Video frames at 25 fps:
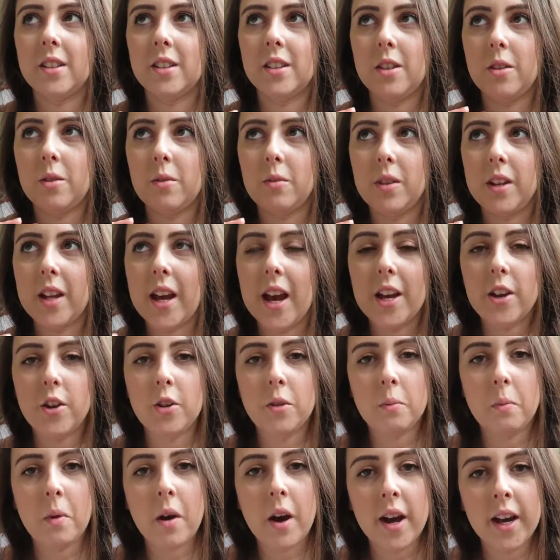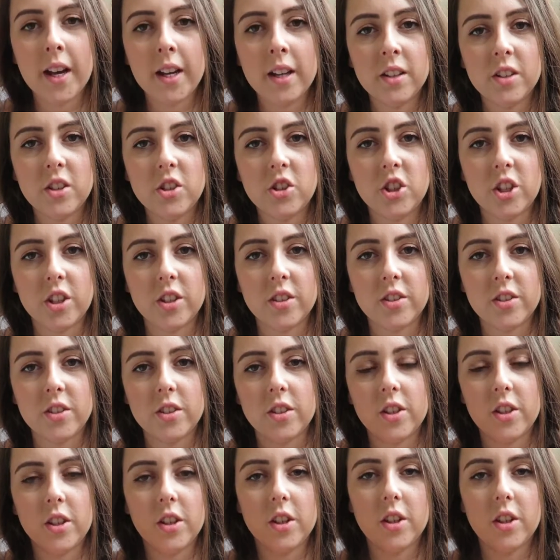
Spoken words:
to let your mind just